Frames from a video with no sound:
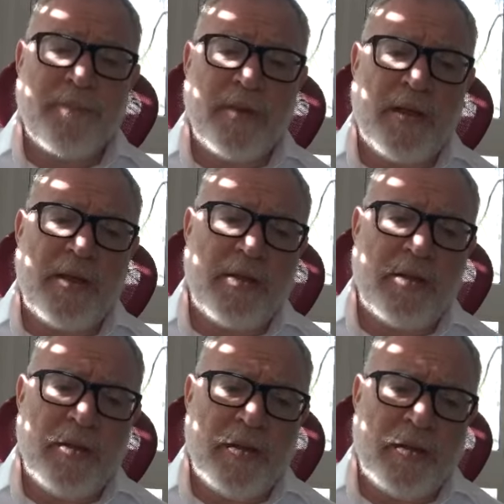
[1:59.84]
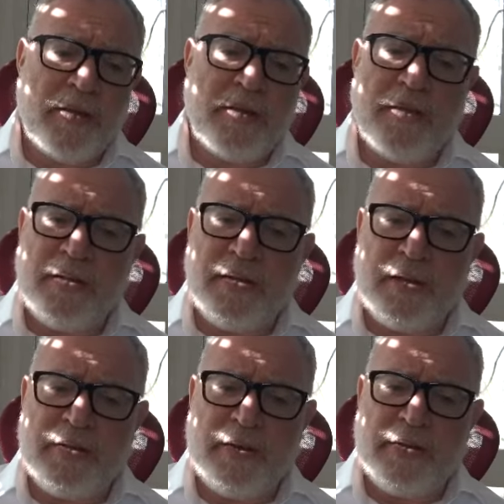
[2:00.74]
And
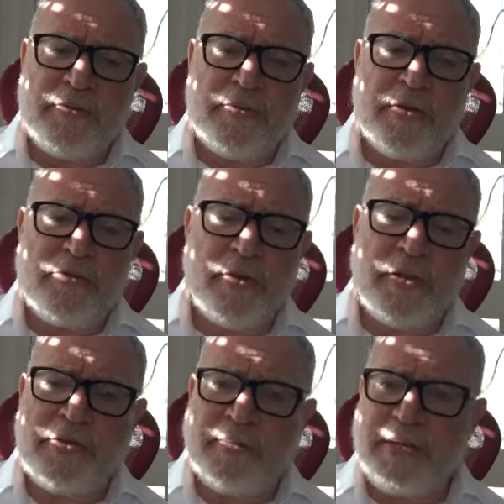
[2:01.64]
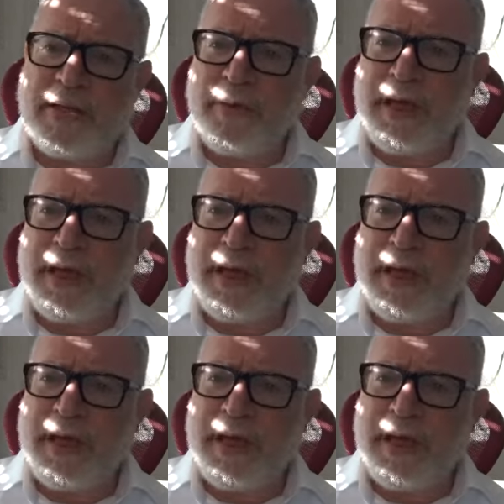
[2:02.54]
it's really something that